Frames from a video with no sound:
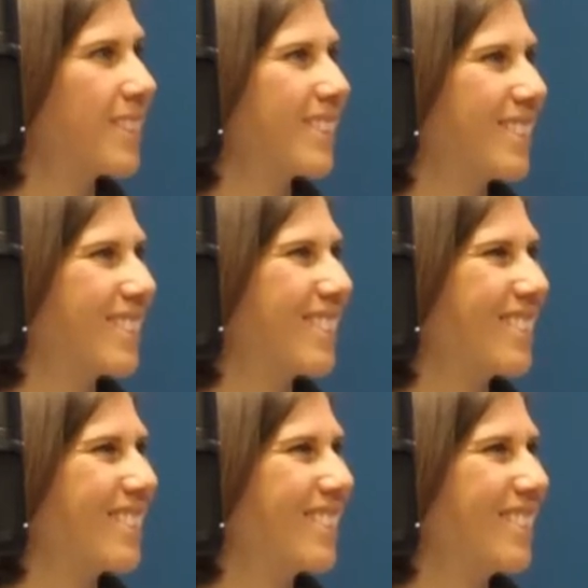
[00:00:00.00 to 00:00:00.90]

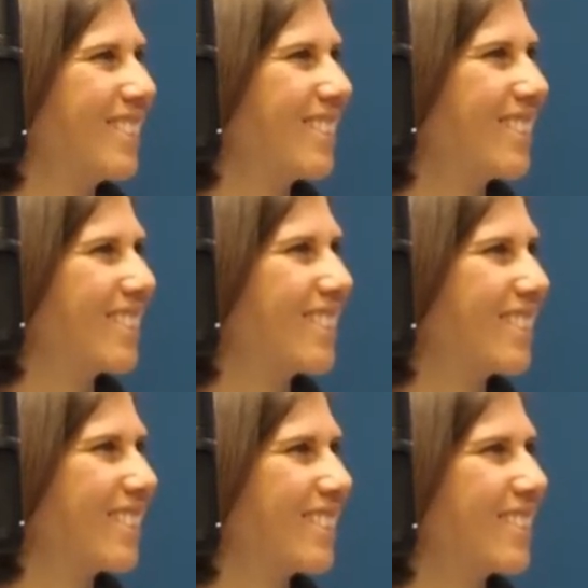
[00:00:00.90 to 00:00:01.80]

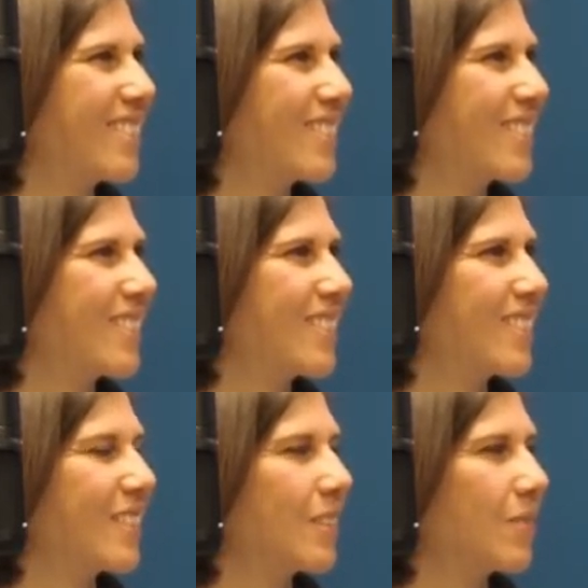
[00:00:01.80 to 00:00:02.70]

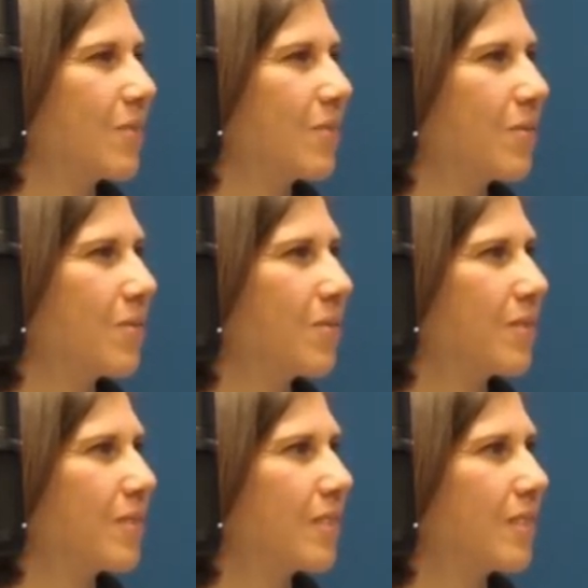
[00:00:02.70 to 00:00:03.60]

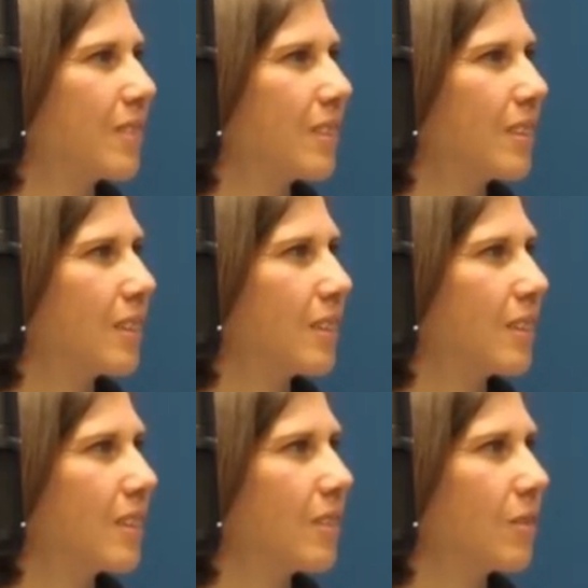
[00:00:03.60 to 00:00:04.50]

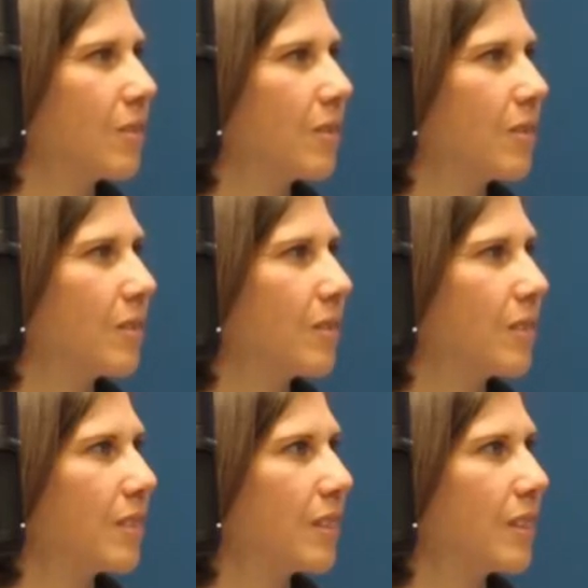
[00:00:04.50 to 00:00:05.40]

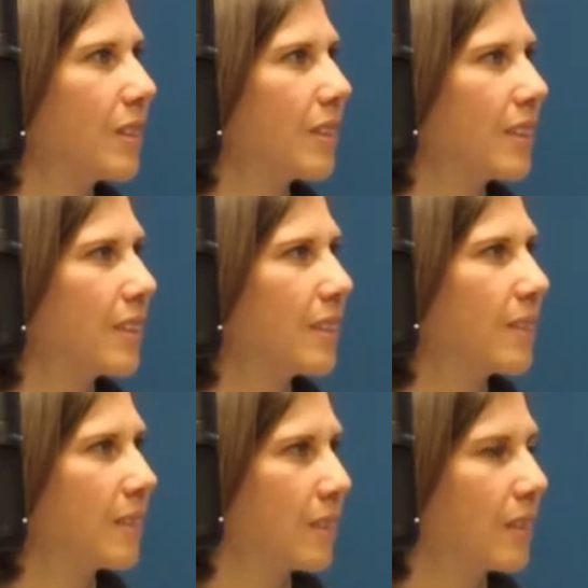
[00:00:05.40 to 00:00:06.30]

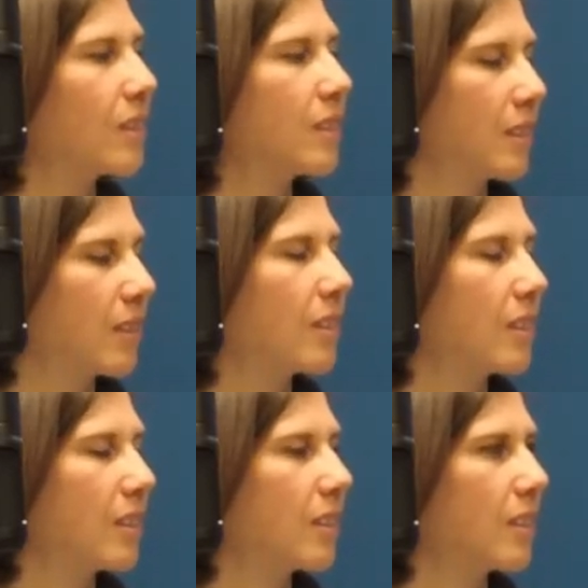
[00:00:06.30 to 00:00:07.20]

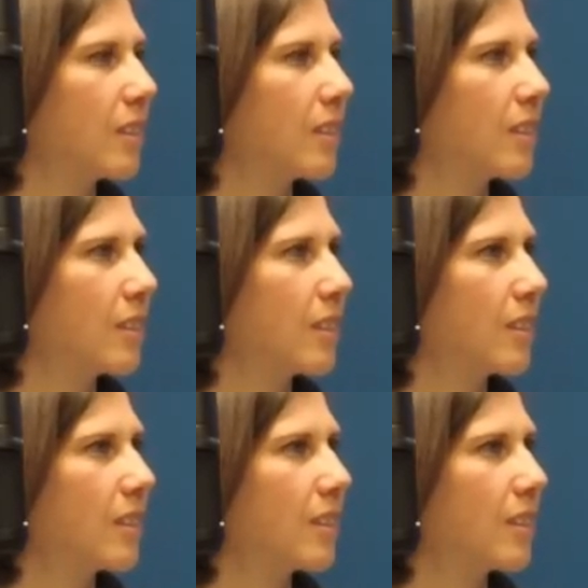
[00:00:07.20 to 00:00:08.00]
(silent)